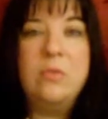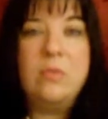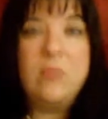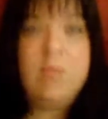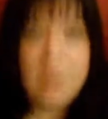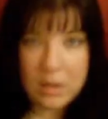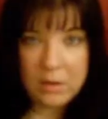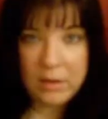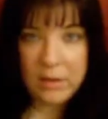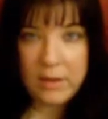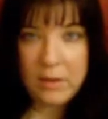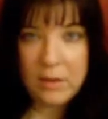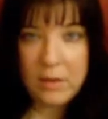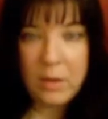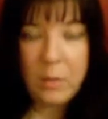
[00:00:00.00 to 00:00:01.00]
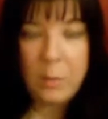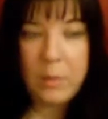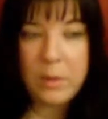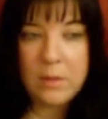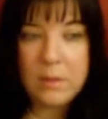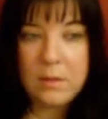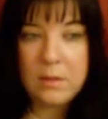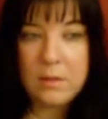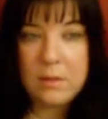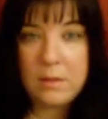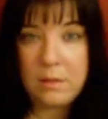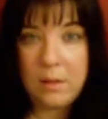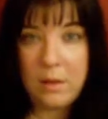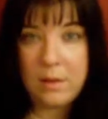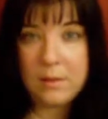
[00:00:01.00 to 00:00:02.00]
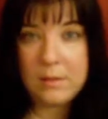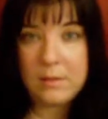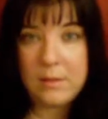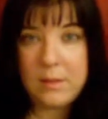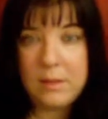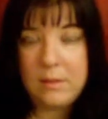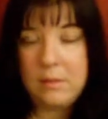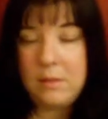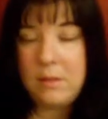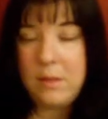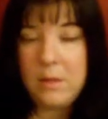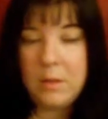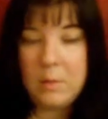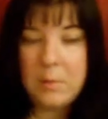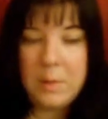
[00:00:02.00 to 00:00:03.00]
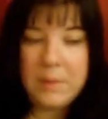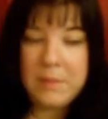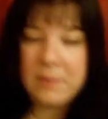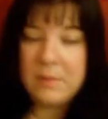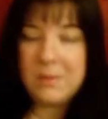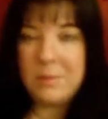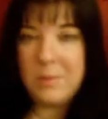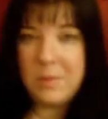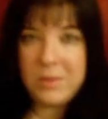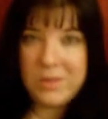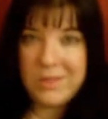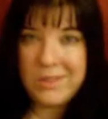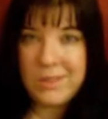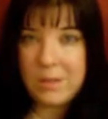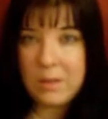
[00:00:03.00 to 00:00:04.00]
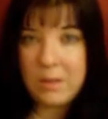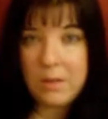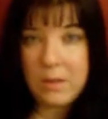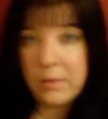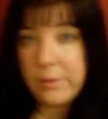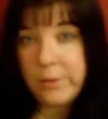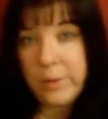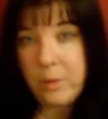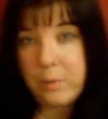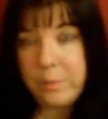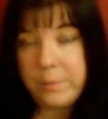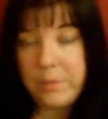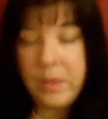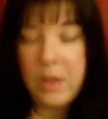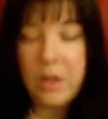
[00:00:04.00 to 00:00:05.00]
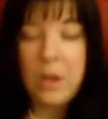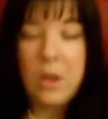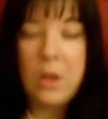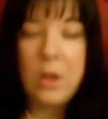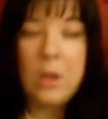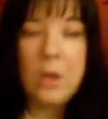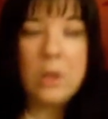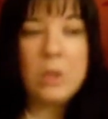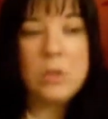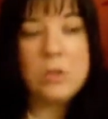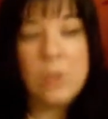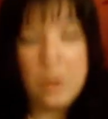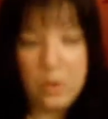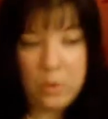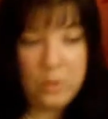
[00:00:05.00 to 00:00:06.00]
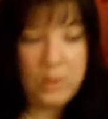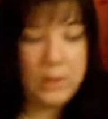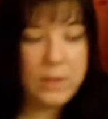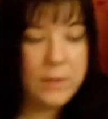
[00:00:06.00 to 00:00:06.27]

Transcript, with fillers: Not great, but it's a loss, and you know, maybe there's some inches in there, I don't know. So